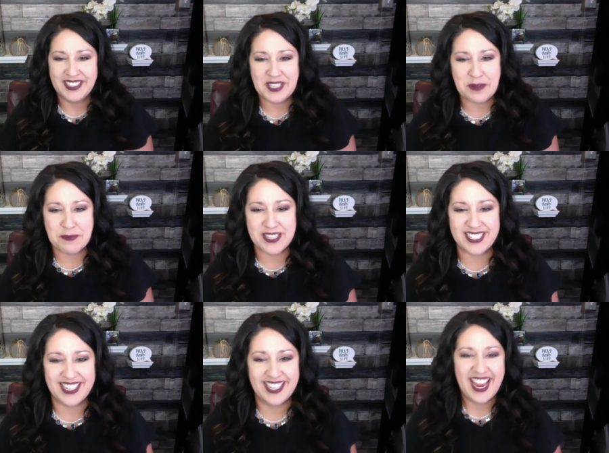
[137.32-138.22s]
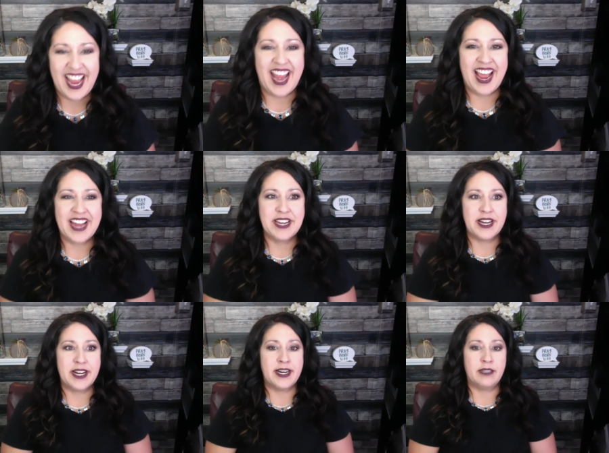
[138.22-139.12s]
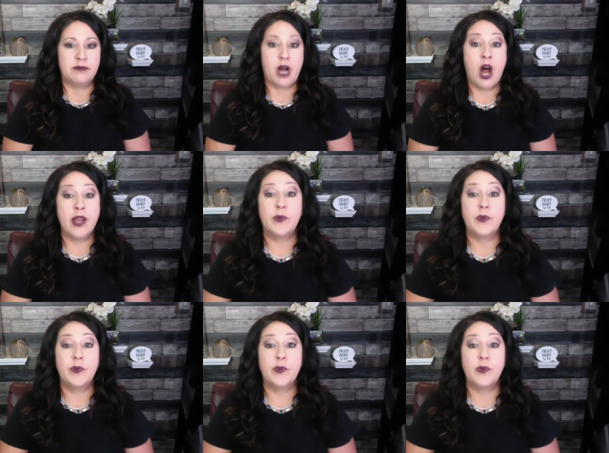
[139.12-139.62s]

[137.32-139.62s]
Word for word: keep busy. And um, I